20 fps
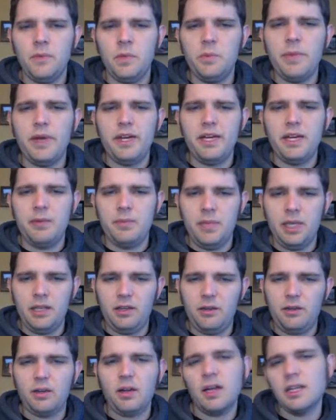You might not
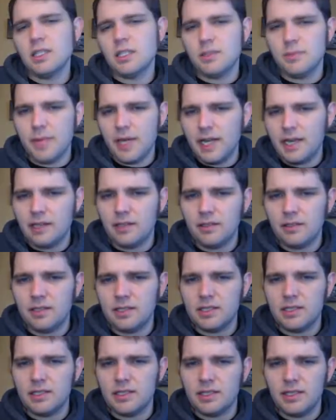make your costs back.
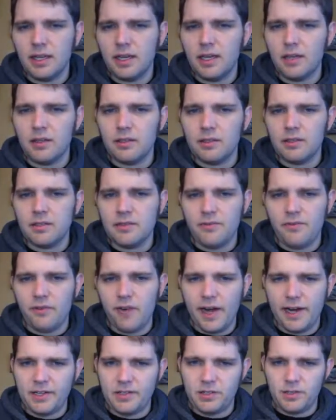It's a
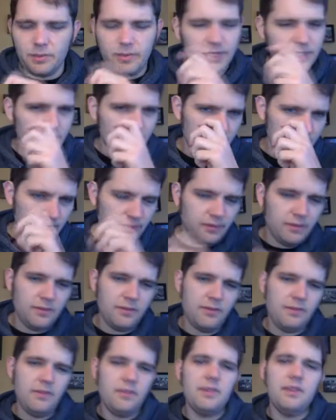fractional percentage
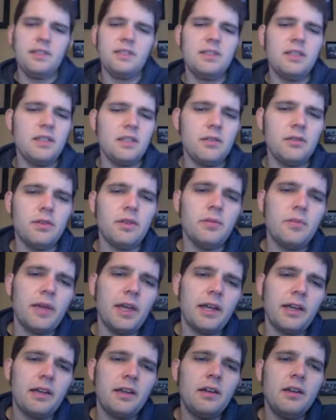of this that you get
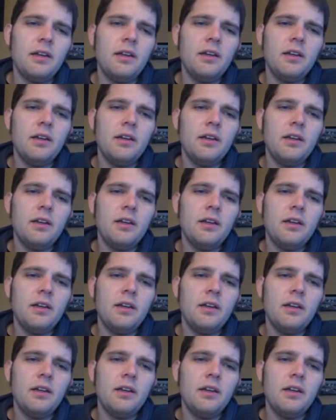back.